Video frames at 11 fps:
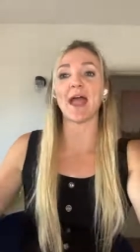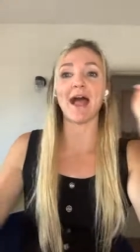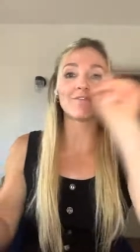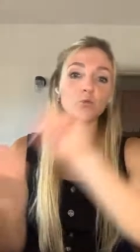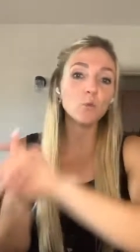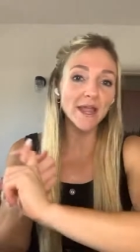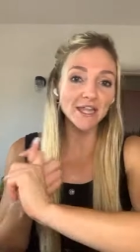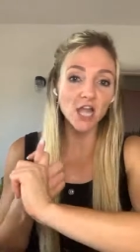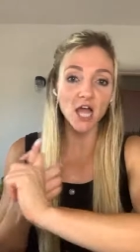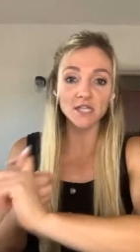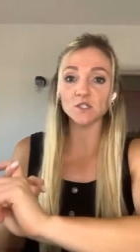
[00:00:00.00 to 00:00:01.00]
We have
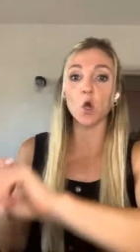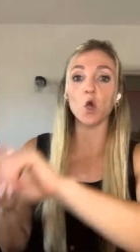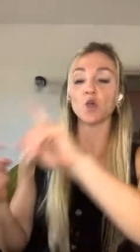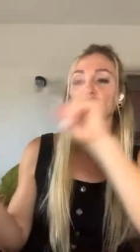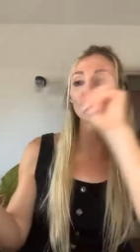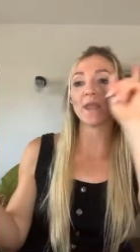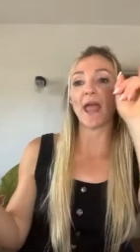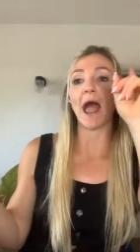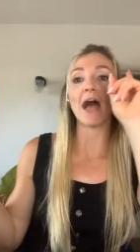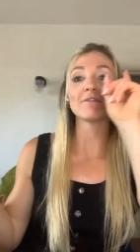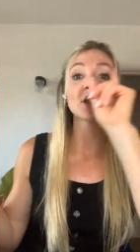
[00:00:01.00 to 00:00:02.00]
weight loss goals,
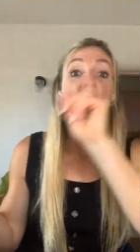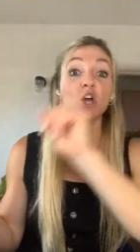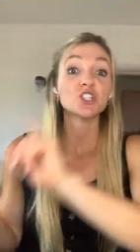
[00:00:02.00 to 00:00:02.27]
we have